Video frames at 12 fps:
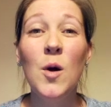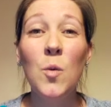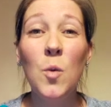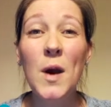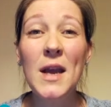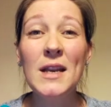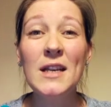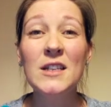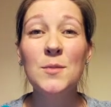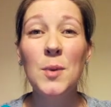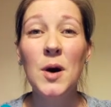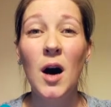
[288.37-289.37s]
We need to
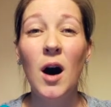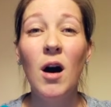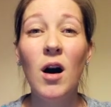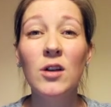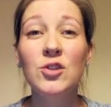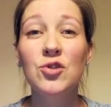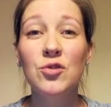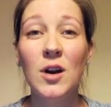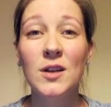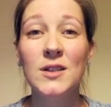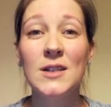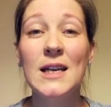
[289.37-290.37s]
put our
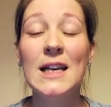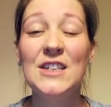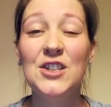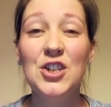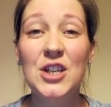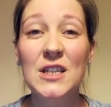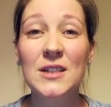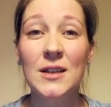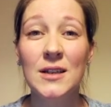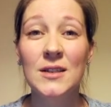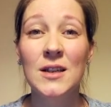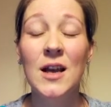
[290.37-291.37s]
trust in
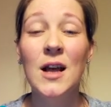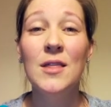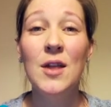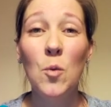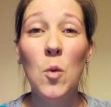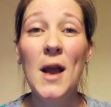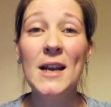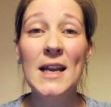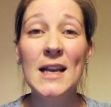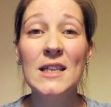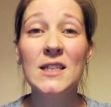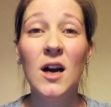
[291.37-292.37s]
Jesus, that when
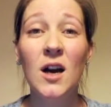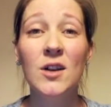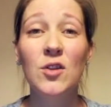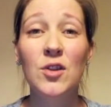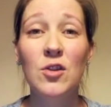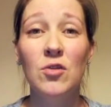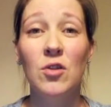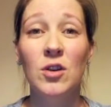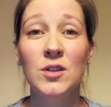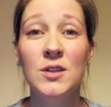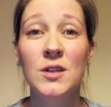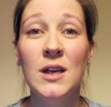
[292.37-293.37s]
he died on the
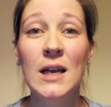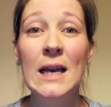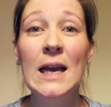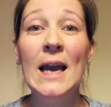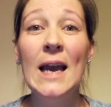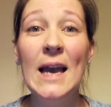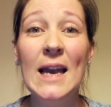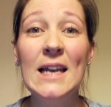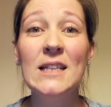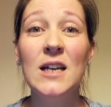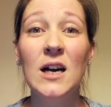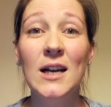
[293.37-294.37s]
cross, he
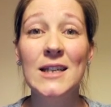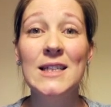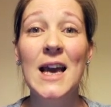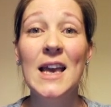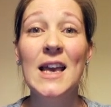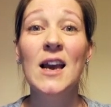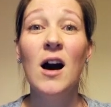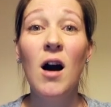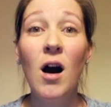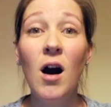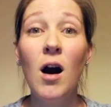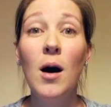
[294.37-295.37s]
died taking
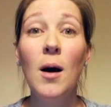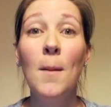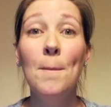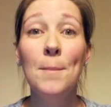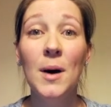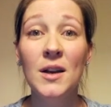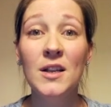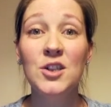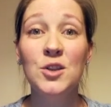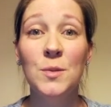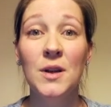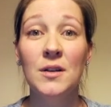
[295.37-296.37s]
our
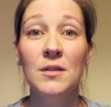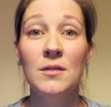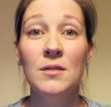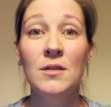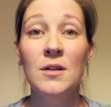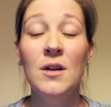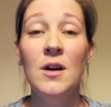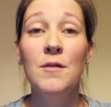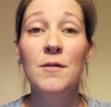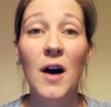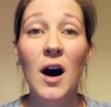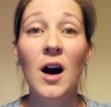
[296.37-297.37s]
punishment
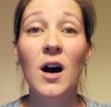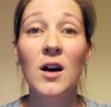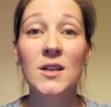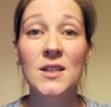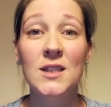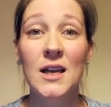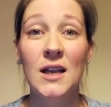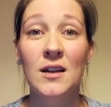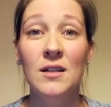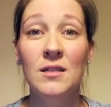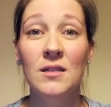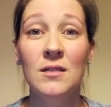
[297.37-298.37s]
for our sin.
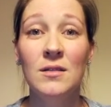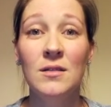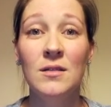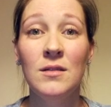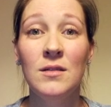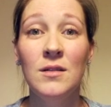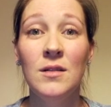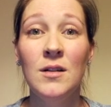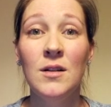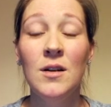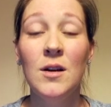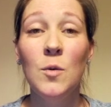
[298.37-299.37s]

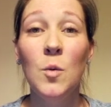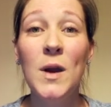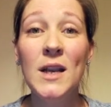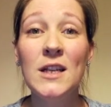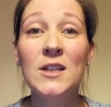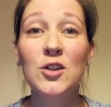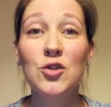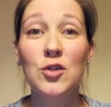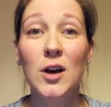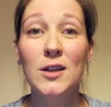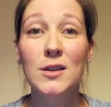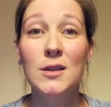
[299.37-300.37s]
We need to
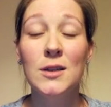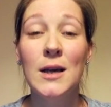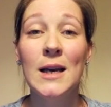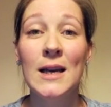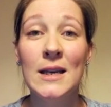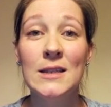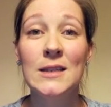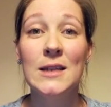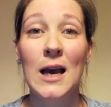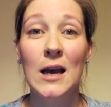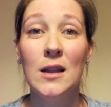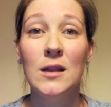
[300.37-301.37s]
trust that his
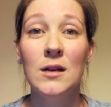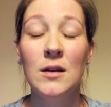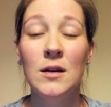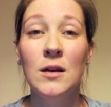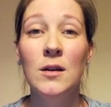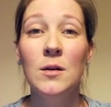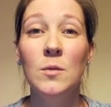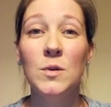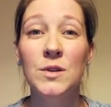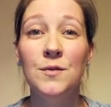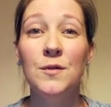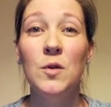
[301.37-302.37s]
death
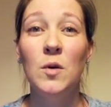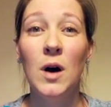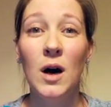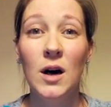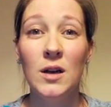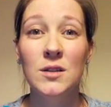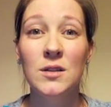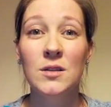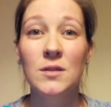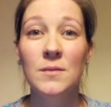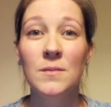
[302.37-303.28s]
was for us.